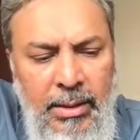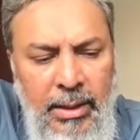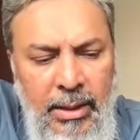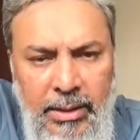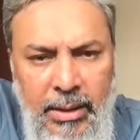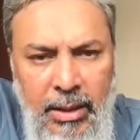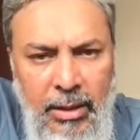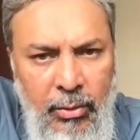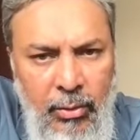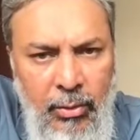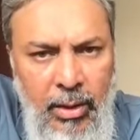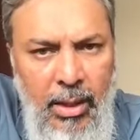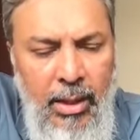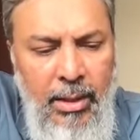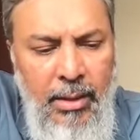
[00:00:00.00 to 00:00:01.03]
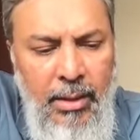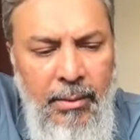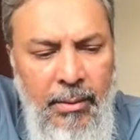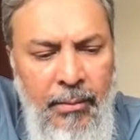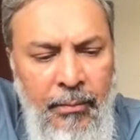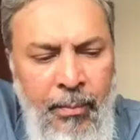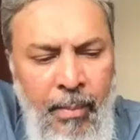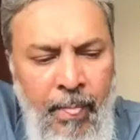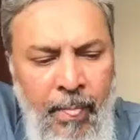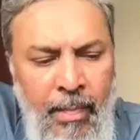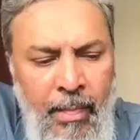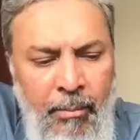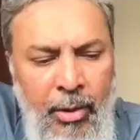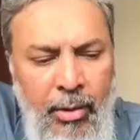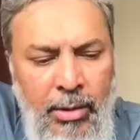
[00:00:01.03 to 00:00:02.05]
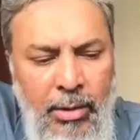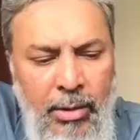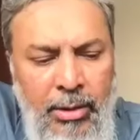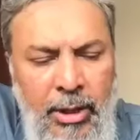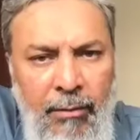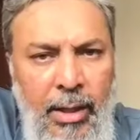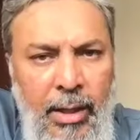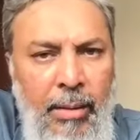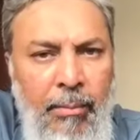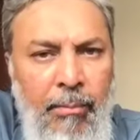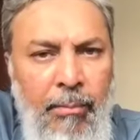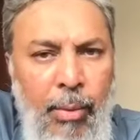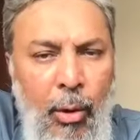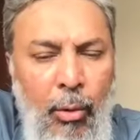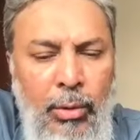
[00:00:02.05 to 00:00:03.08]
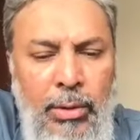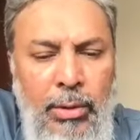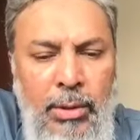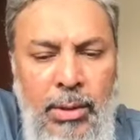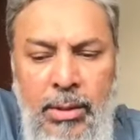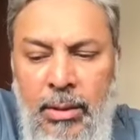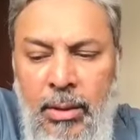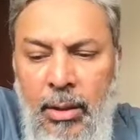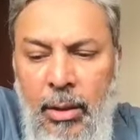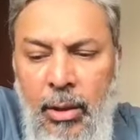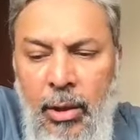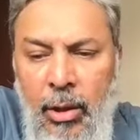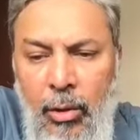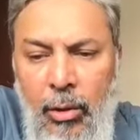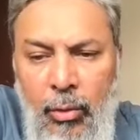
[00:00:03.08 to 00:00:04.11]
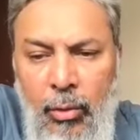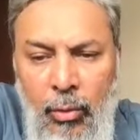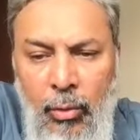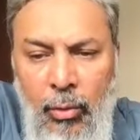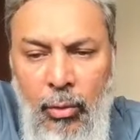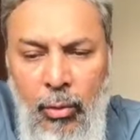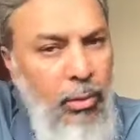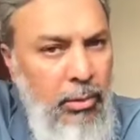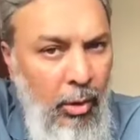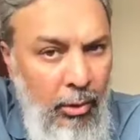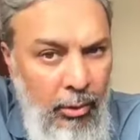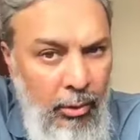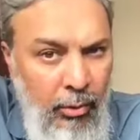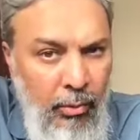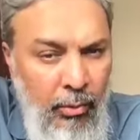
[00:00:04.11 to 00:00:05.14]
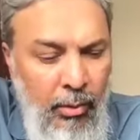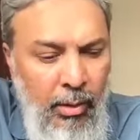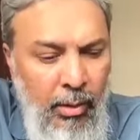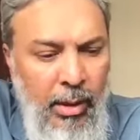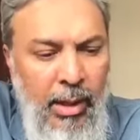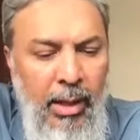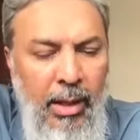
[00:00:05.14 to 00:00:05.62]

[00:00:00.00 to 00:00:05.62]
easier to learn because Java imposes rules on you.